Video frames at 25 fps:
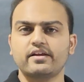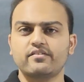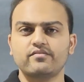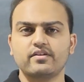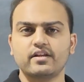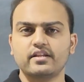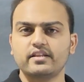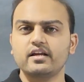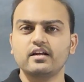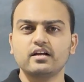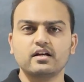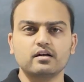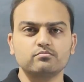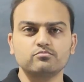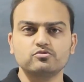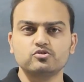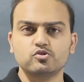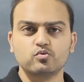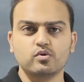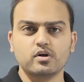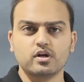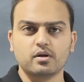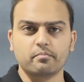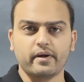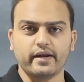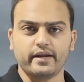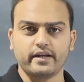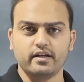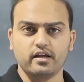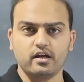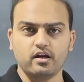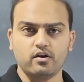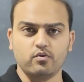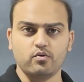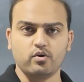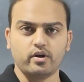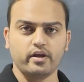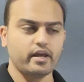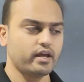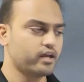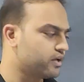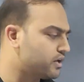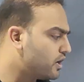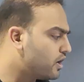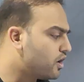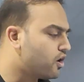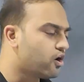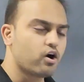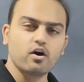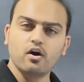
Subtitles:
everything comes to our mind. Okay.